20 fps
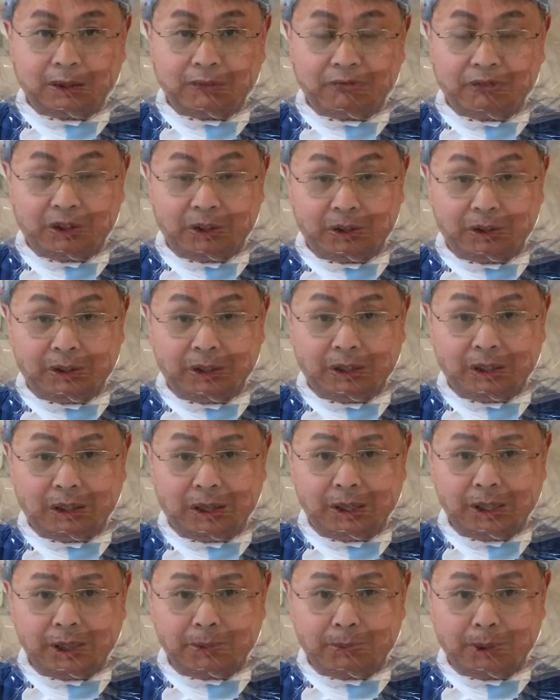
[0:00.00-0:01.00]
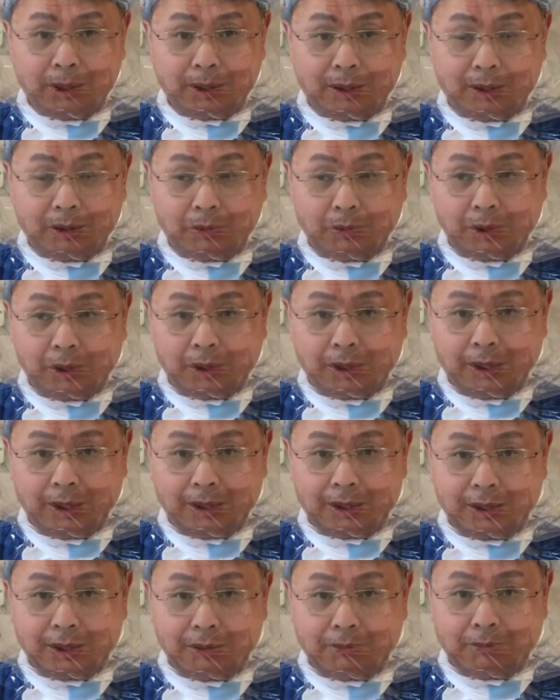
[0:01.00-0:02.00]
very large breath, in which
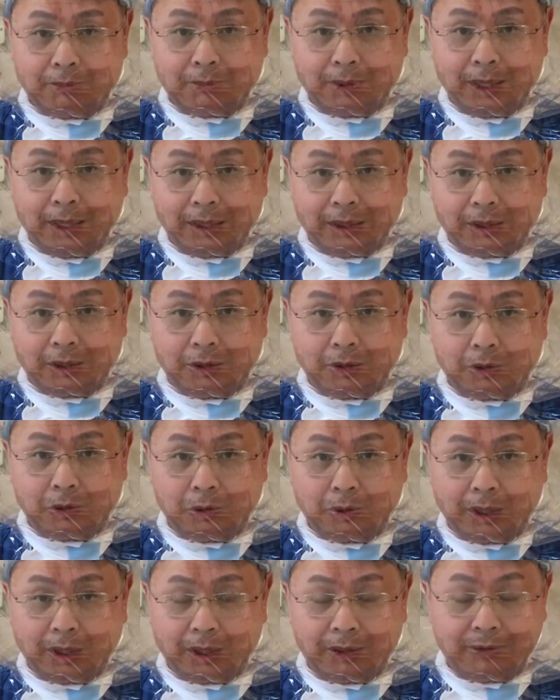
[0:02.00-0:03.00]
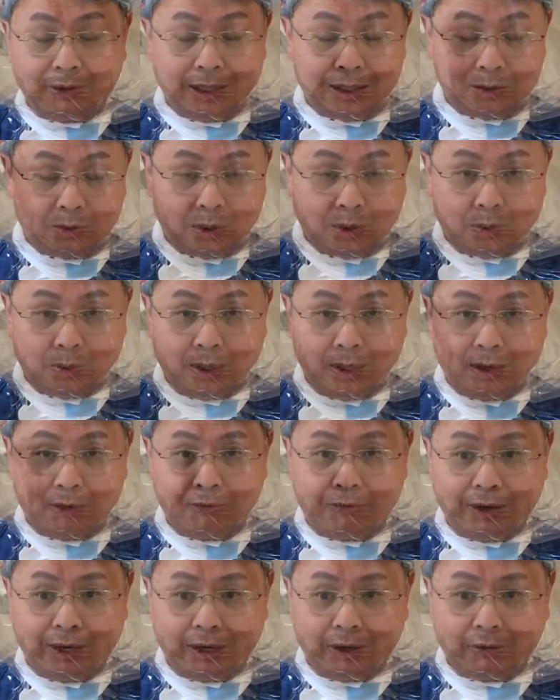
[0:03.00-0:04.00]
case it might go negative, and that's why we have
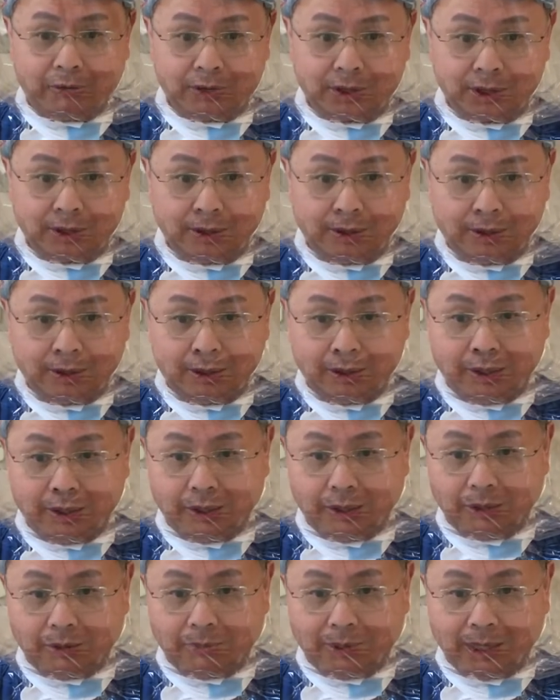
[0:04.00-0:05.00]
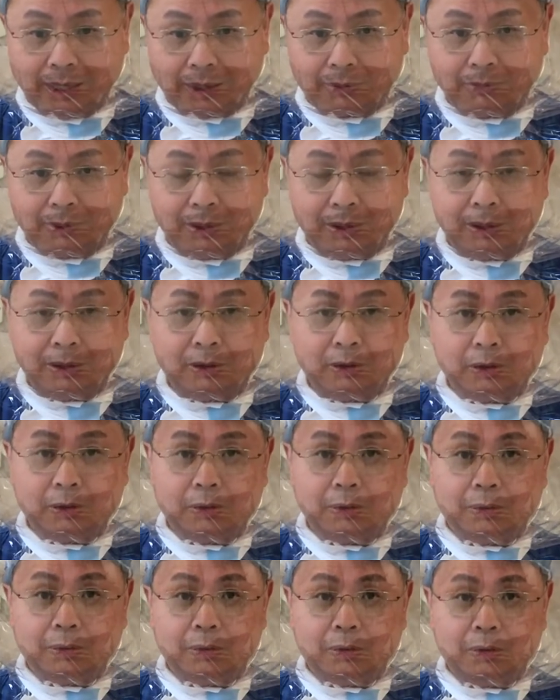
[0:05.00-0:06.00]
valves in the back. But
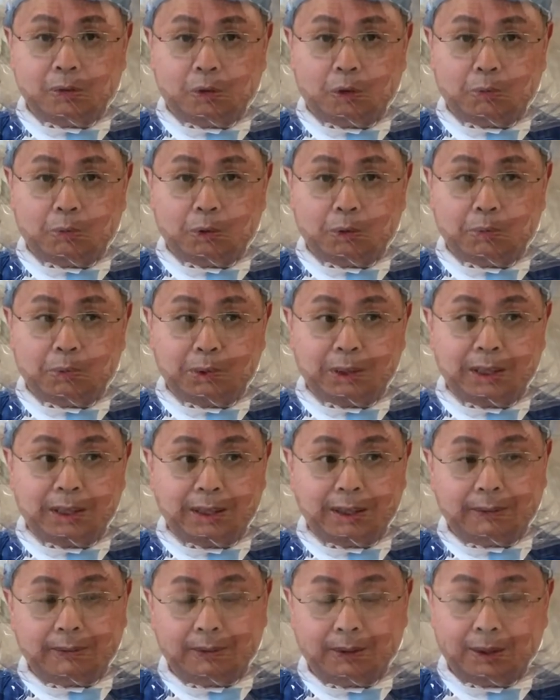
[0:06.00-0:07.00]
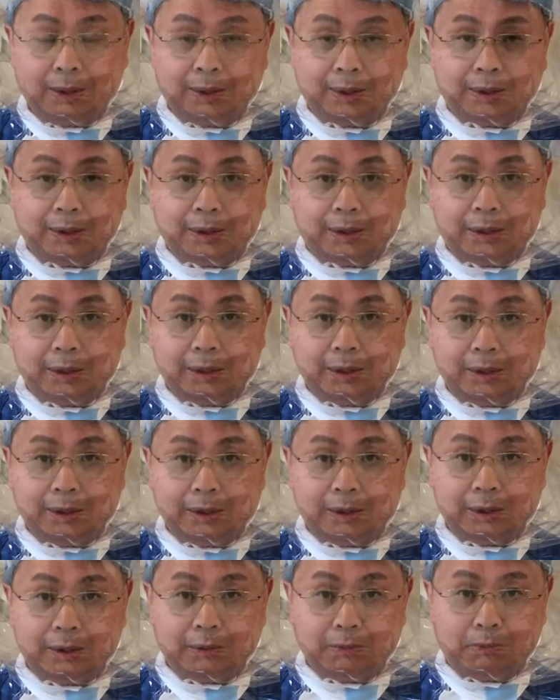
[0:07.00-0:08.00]
under normal breathing,
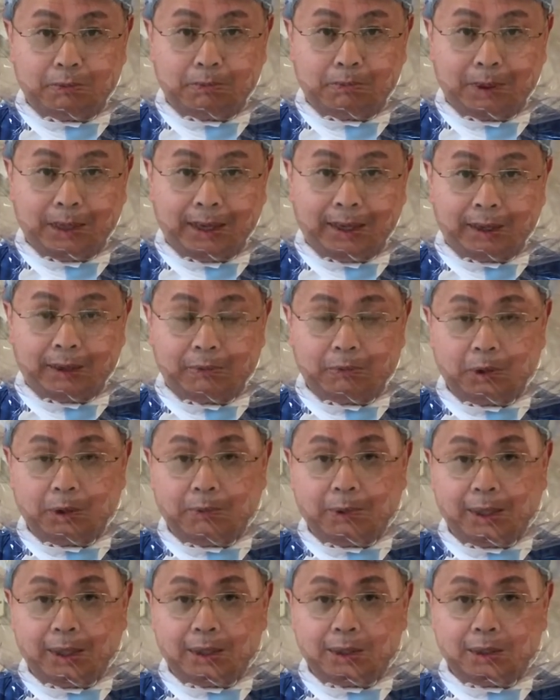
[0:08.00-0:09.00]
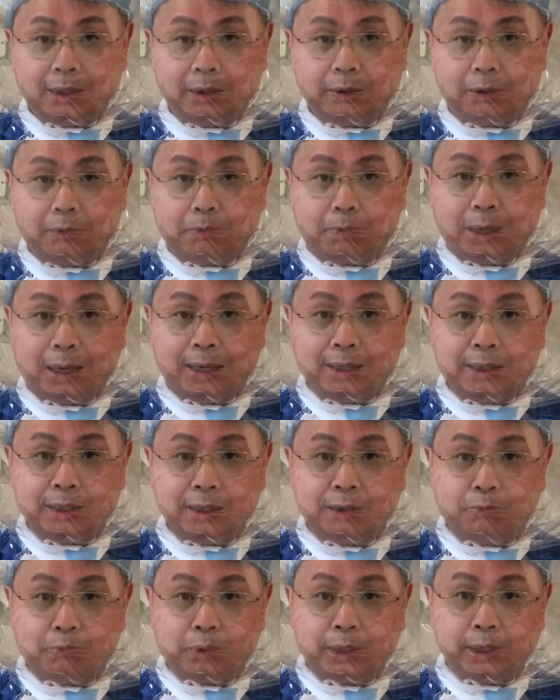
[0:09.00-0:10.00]
the bag remains under
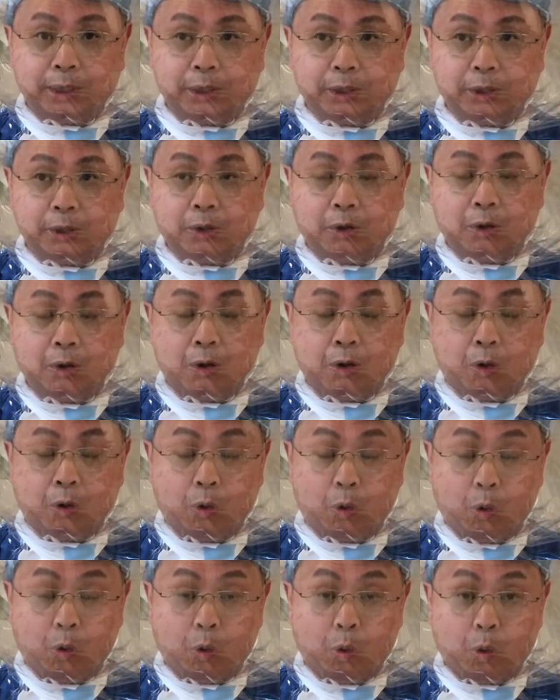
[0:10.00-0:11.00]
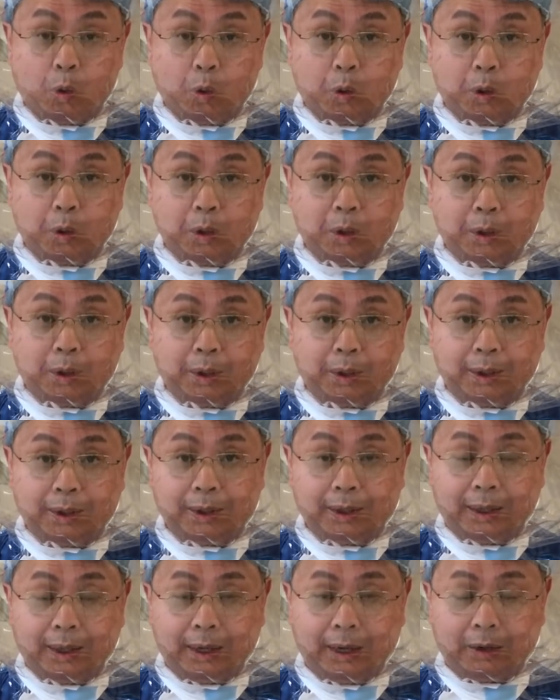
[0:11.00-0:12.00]
positive pressure, or
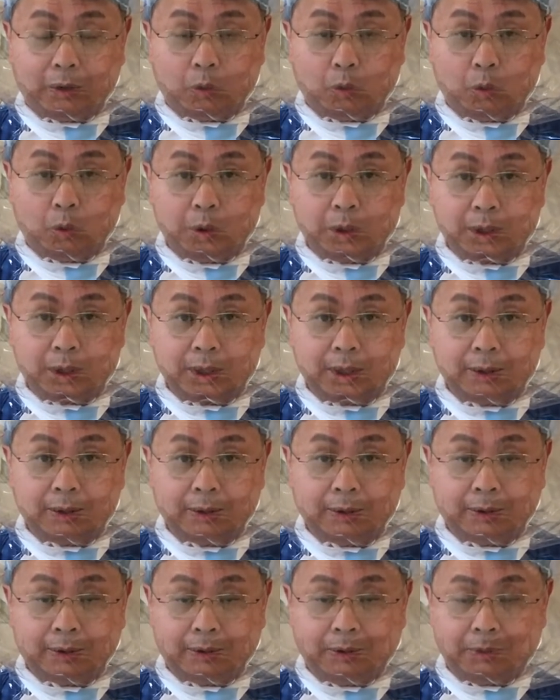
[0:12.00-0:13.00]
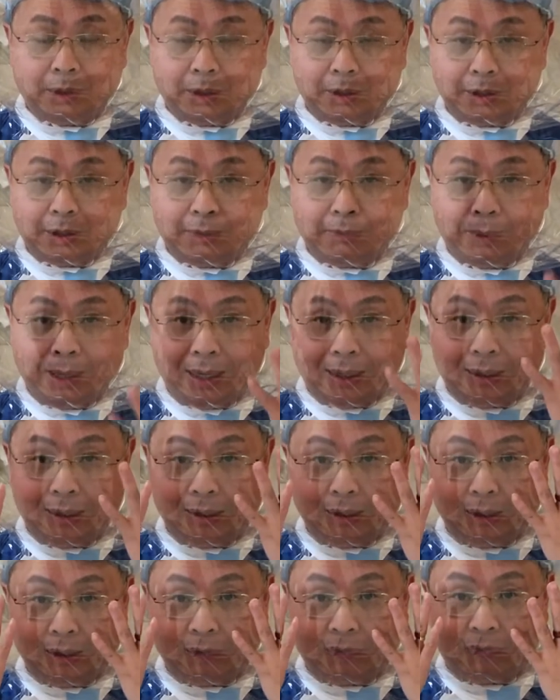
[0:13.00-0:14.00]
at worst, because the bag
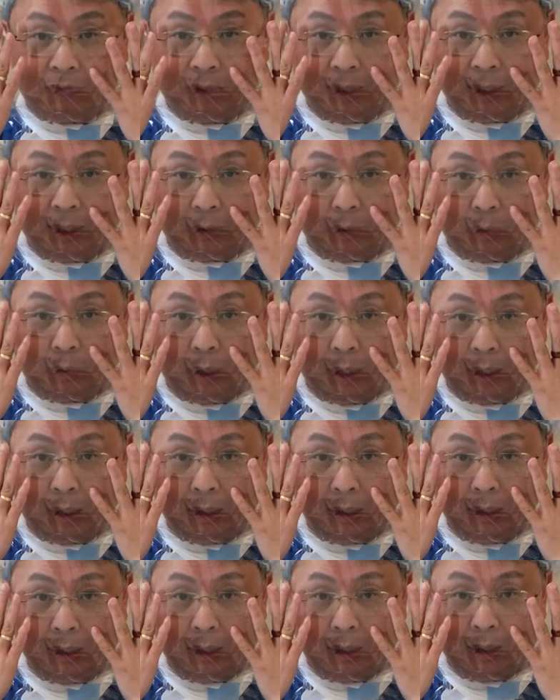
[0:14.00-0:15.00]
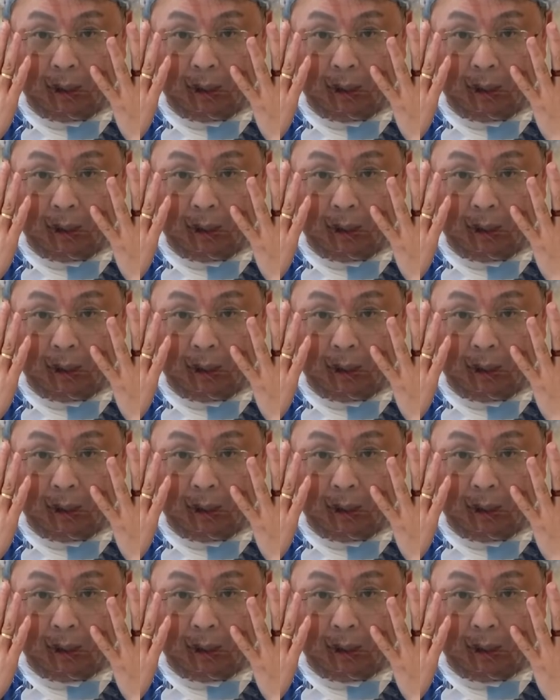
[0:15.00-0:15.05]
can deflate readily